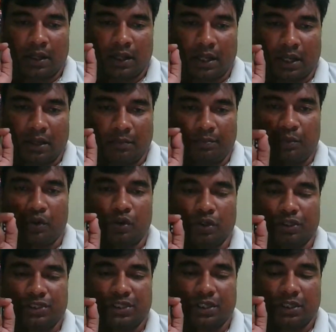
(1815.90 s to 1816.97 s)

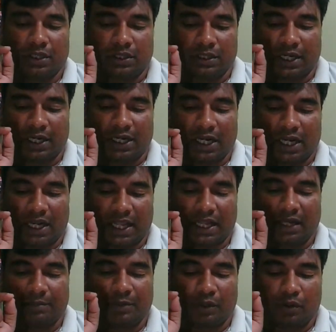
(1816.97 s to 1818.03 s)
inputs that will
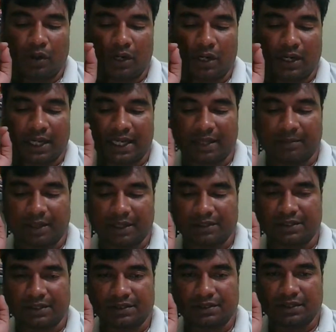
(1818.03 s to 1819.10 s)
help you on a daily
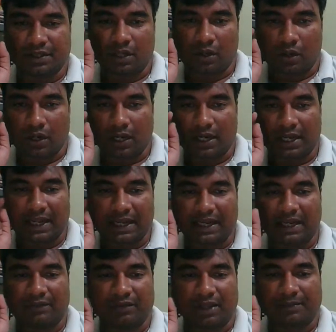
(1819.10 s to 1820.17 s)
basis, on a
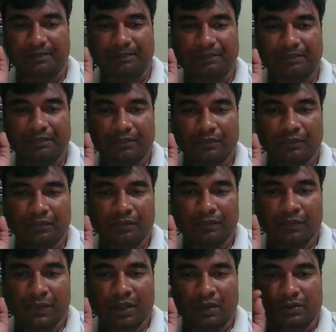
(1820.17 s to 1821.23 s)
daily living.
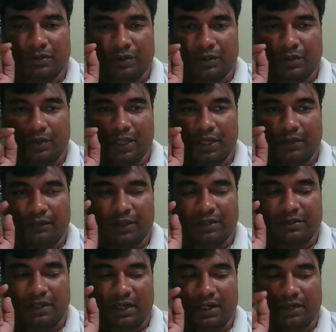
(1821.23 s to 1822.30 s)
So today we
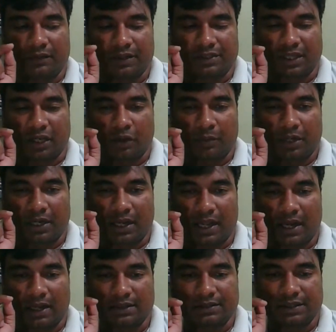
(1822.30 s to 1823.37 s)
started with psychometric
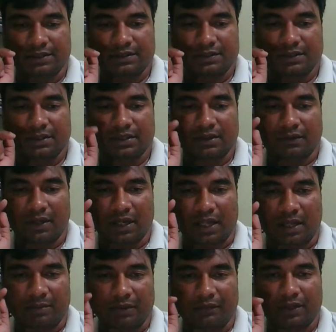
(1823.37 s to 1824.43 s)
analysis. We'll
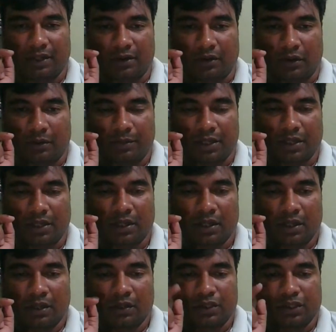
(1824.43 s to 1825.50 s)
come up with a topic
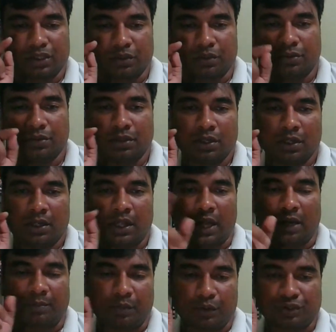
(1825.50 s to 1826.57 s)
soon
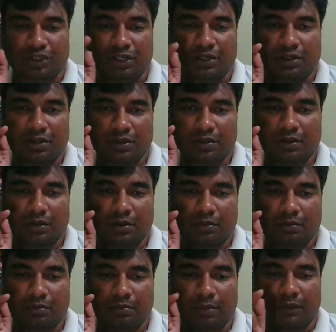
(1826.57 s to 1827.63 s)
and post it
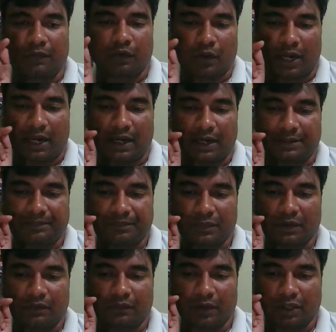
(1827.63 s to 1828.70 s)
beforehand
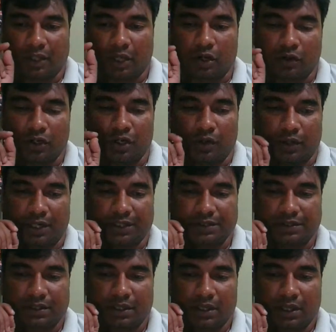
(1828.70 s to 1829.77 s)
with a good notice.